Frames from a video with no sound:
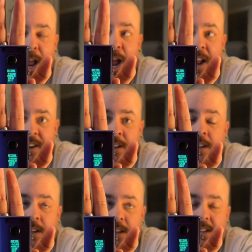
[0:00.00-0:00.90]
bad.
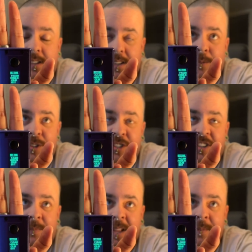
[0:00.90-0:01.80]
We're just
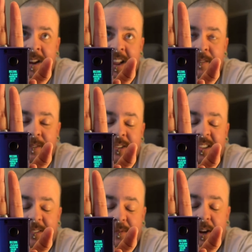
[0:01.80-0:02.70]
gonna blame it on it feels
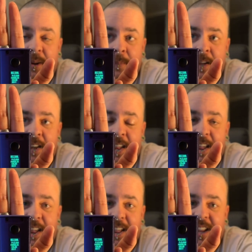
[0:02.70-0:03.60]
like a fucking
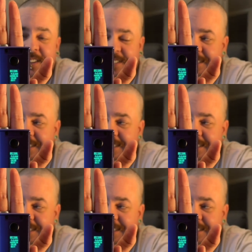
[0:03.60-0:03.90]
Monday.